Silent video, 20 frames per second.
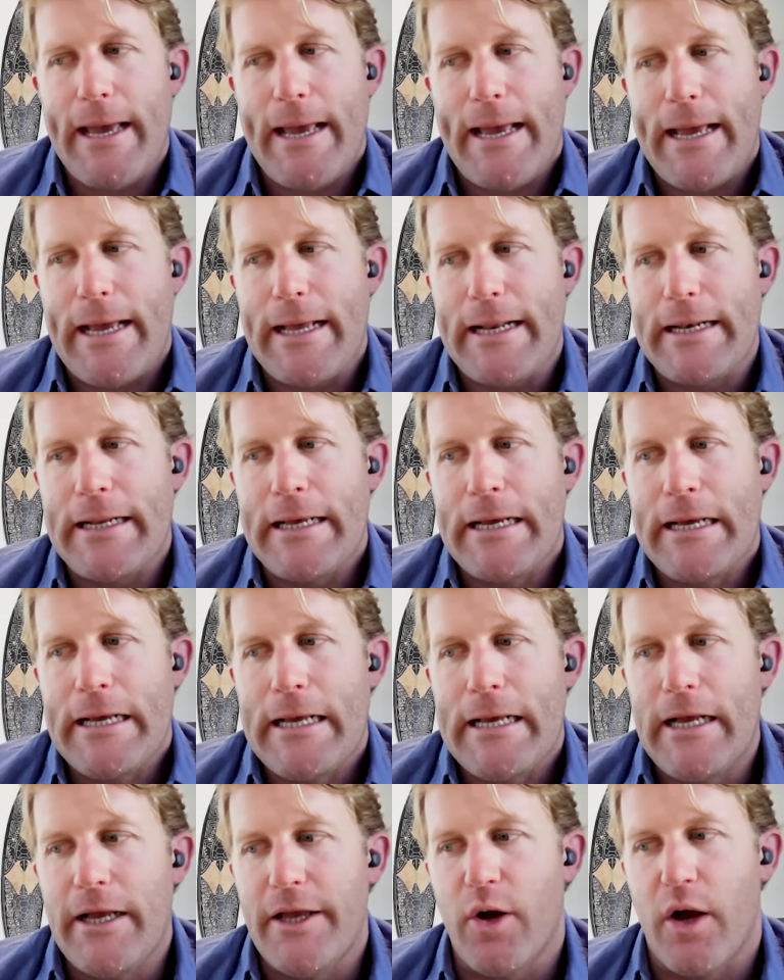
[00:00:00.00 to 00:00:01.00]
And
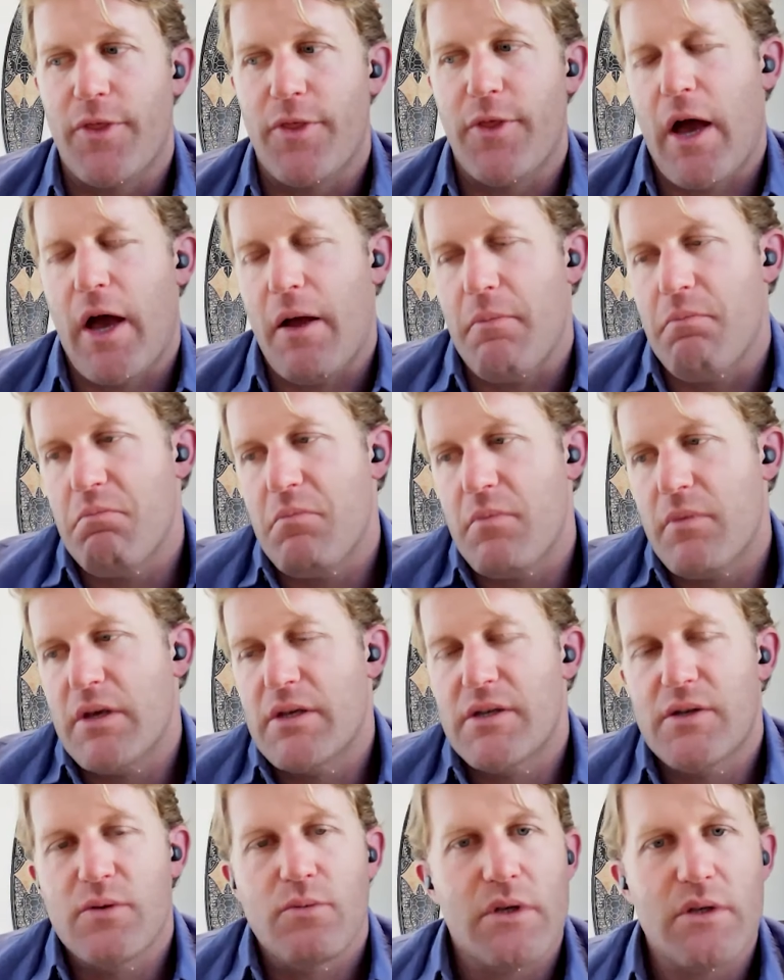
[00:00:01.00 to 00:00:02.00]
I thought
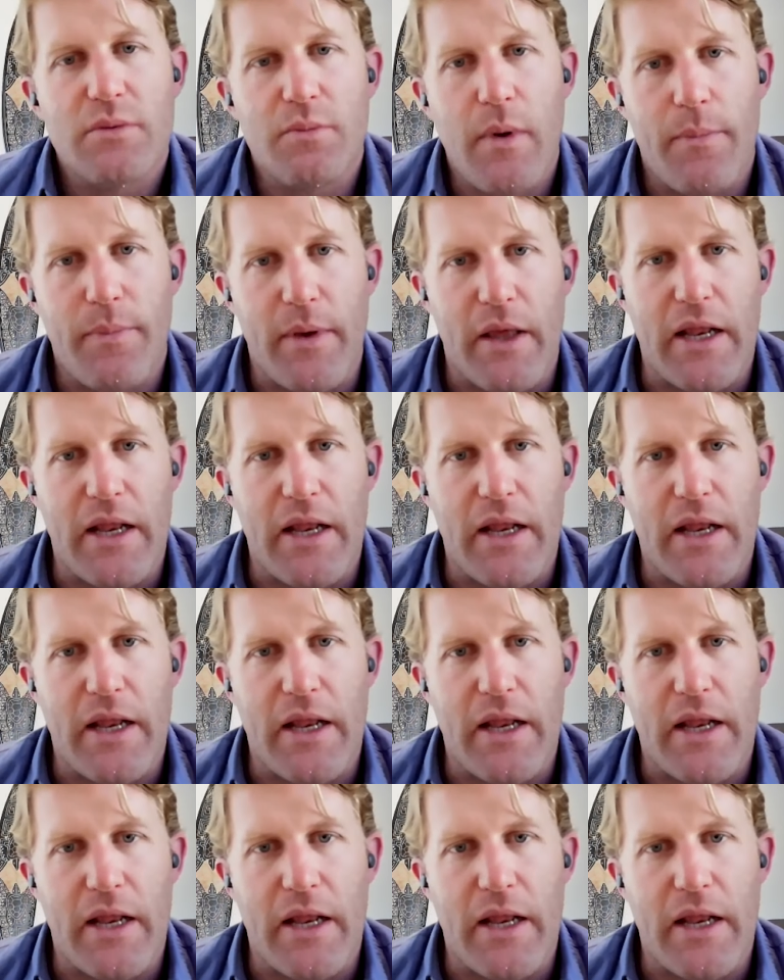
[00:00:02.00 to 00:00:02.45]
this might